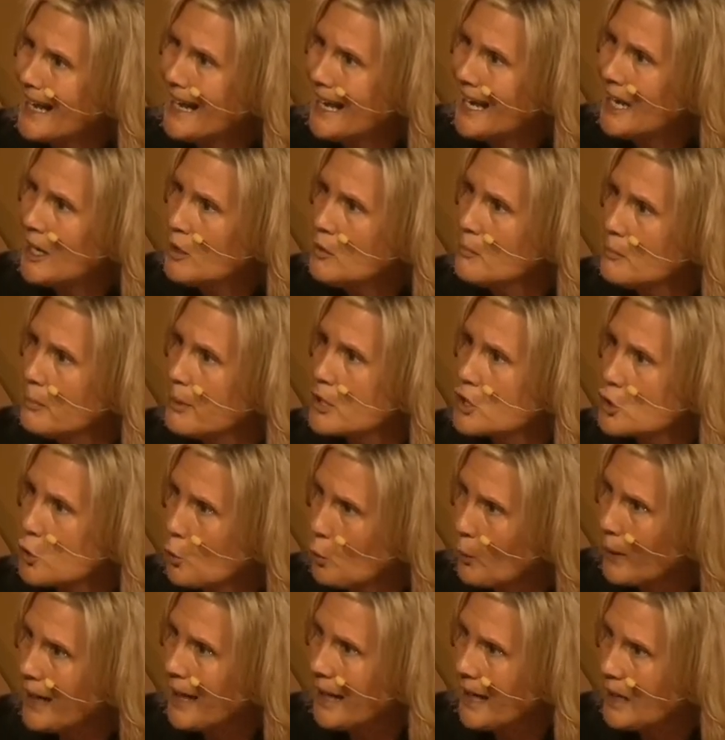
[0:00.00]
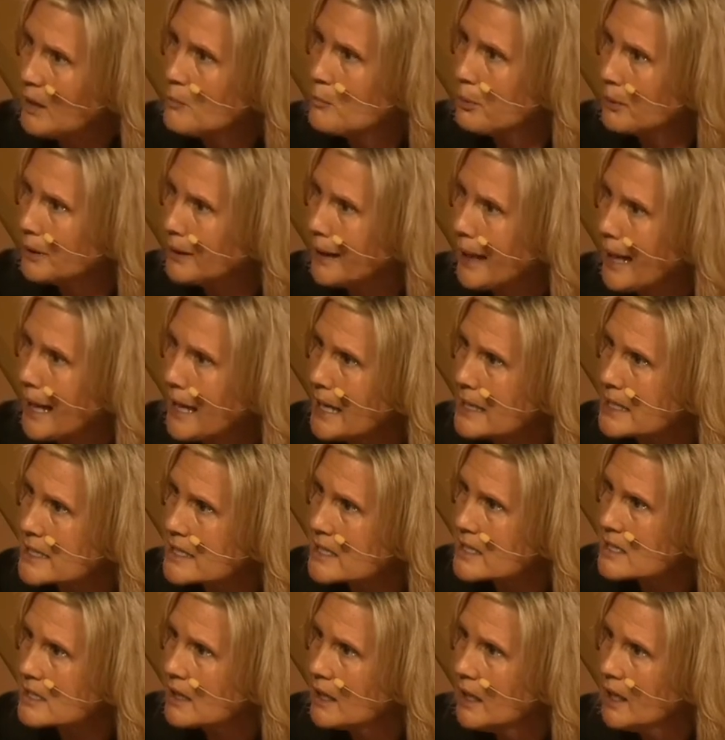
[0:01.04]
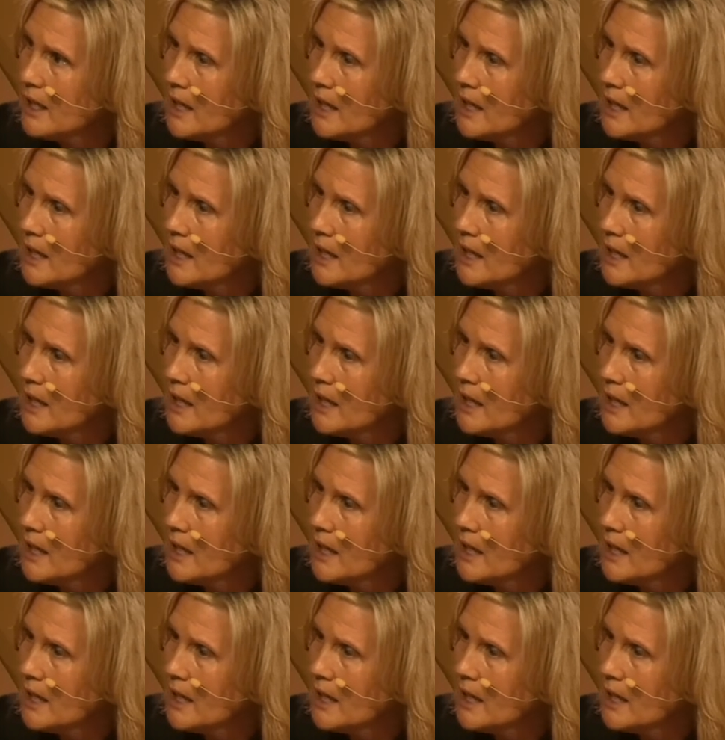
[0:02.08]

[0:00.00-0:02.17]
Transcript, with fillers: in between place.